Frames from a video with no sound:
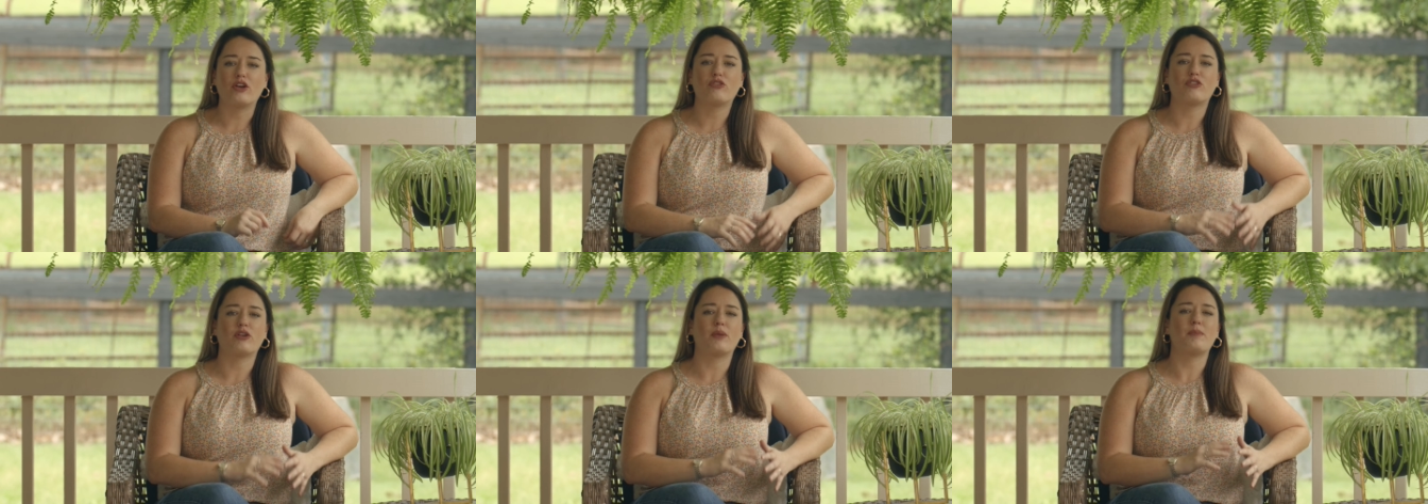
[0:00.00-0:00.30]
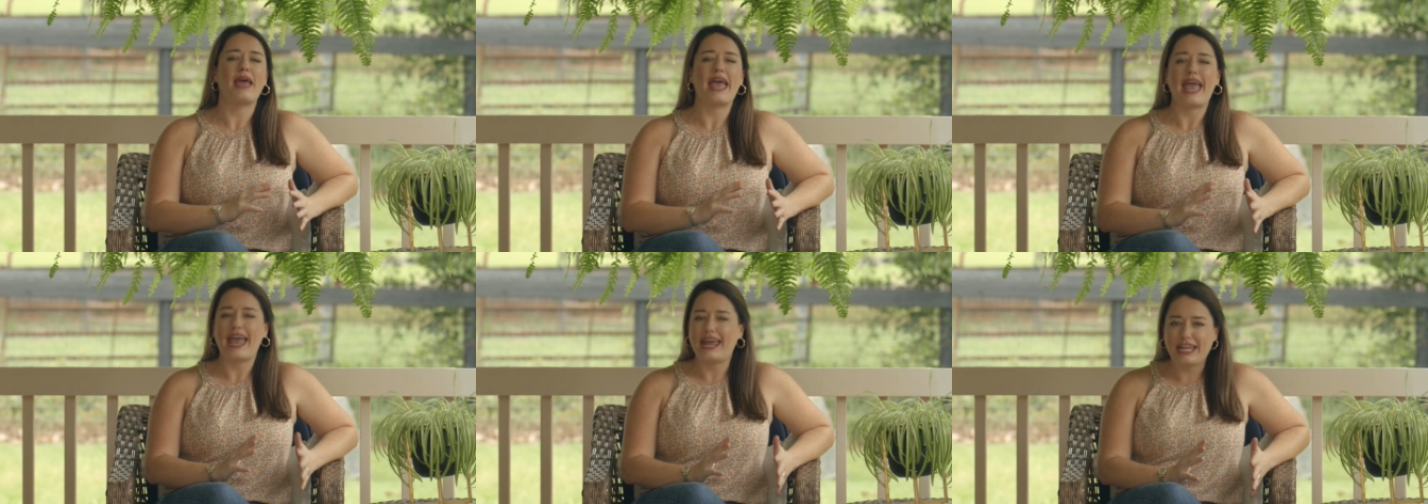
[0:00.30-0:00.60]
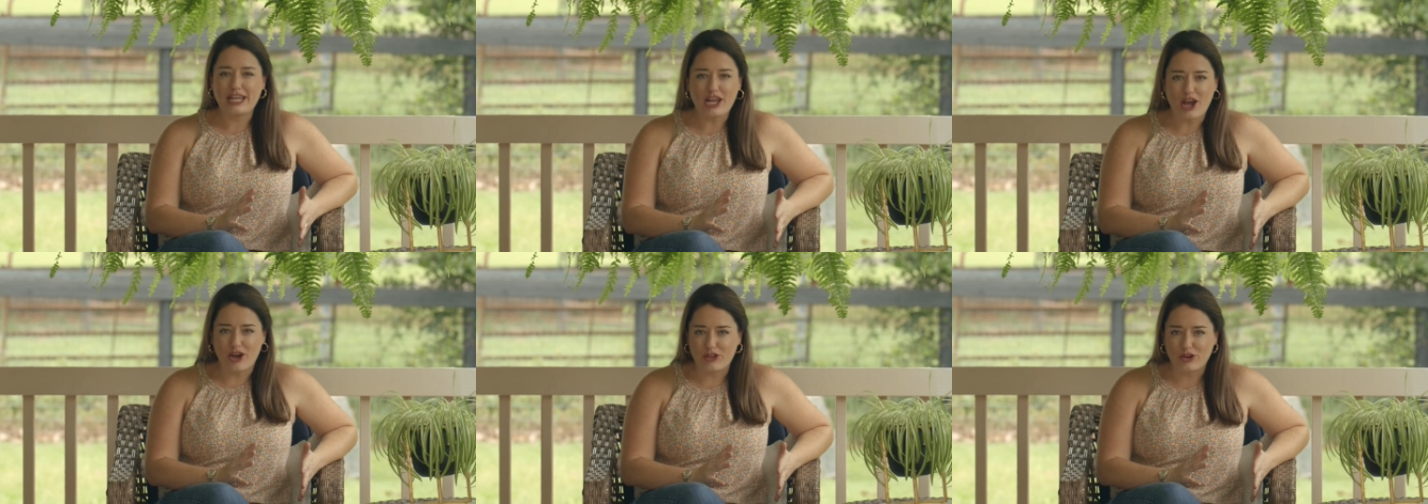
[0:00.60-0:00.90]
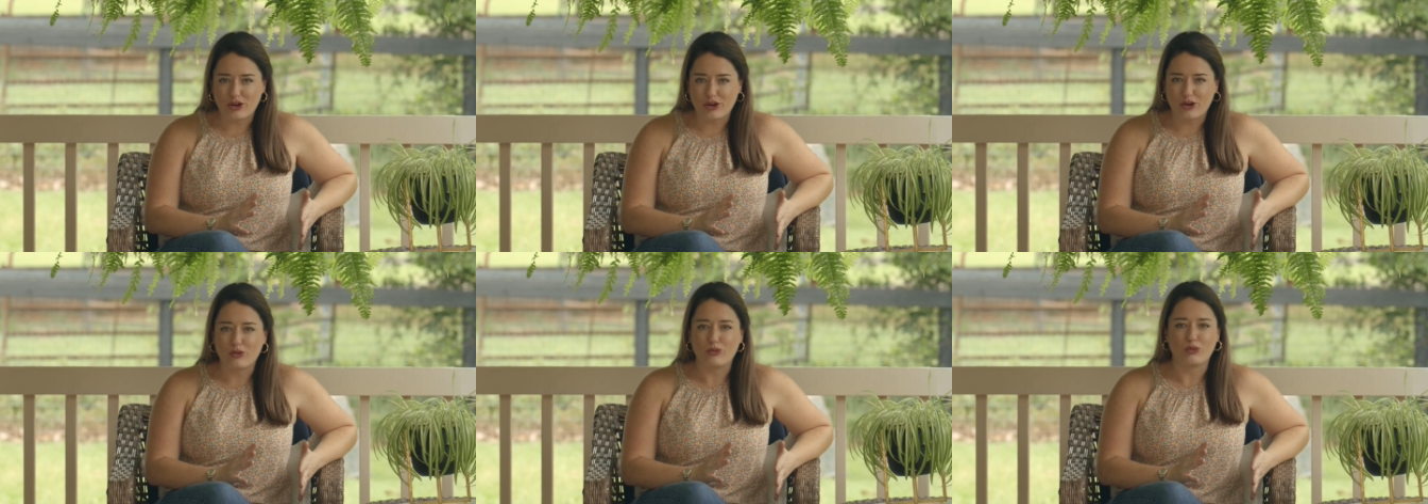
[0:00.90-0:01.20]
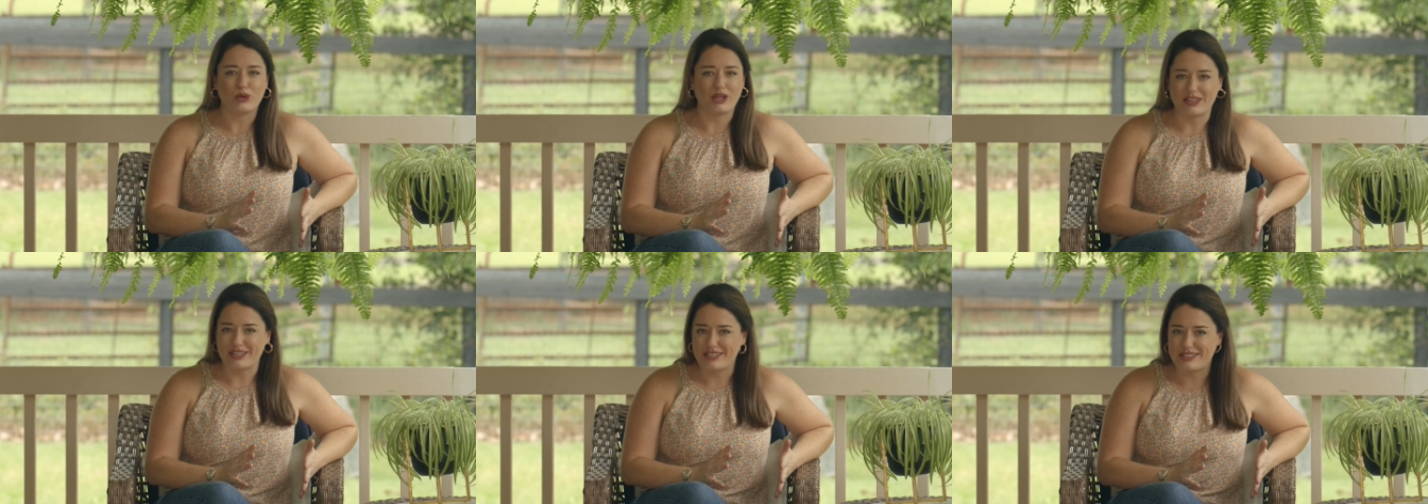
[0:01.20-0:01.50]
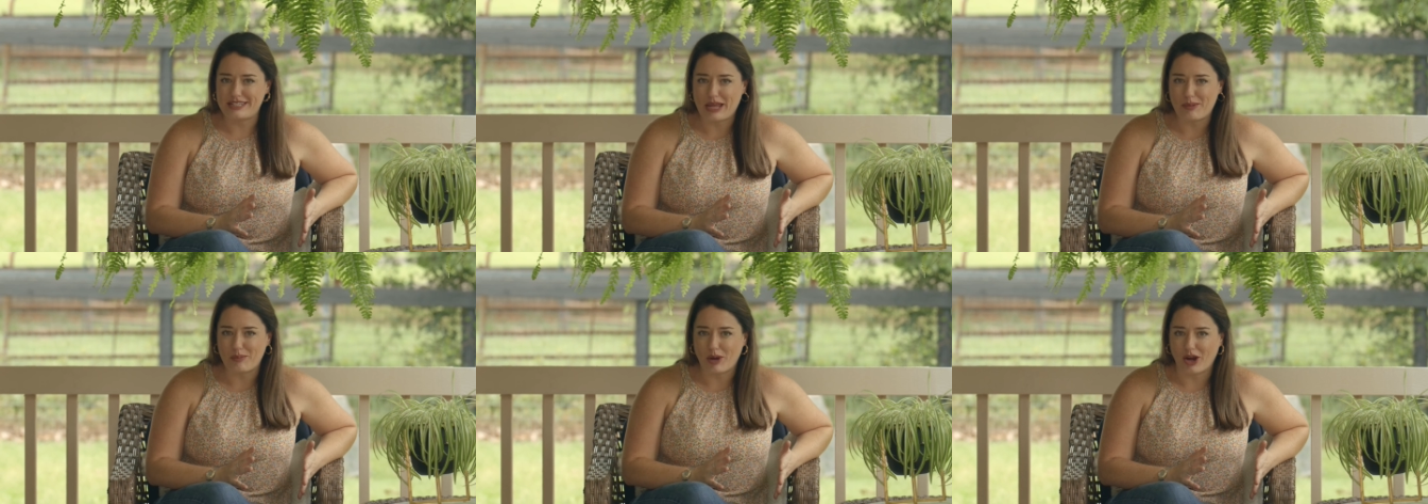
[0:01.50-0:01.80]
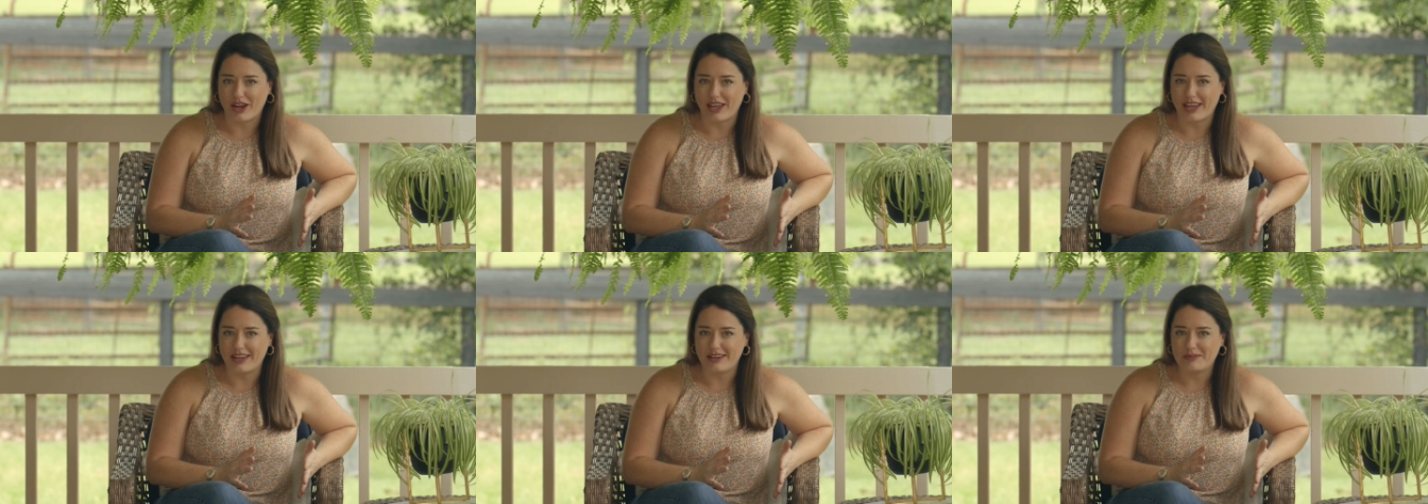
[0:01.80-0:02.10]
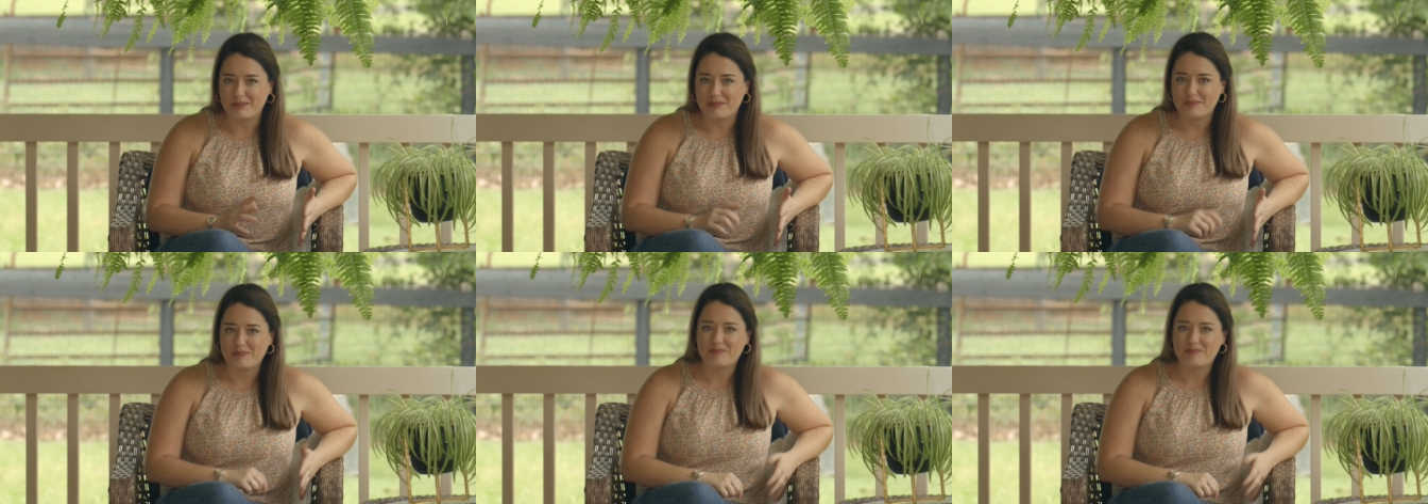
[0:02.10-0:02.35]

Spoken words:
from any other real estate market.